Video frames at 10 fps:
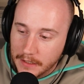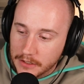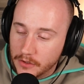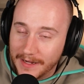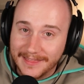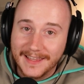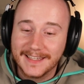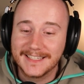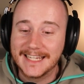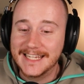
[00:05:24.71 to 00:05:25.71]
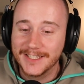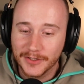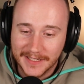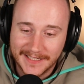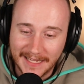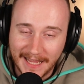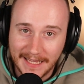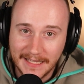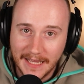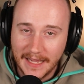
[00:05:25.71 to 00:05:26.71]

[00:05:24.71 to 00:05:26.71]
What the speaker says: So I think it's easier to say